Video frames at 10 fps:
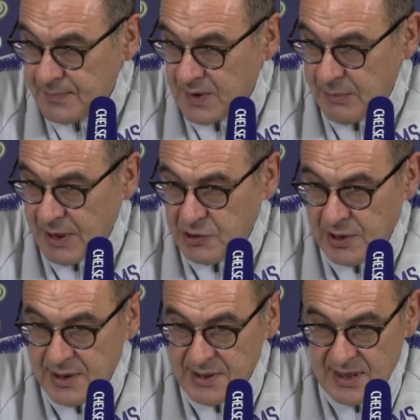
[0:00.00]
The match
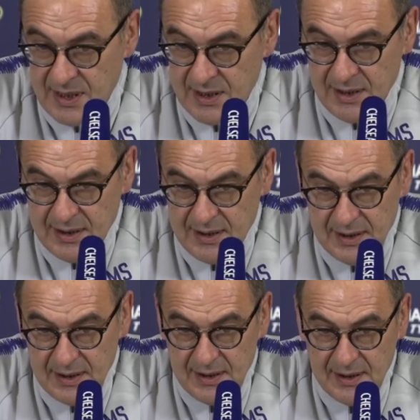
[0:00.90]
is
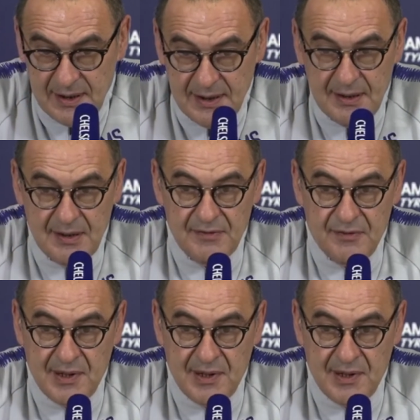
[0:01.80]
for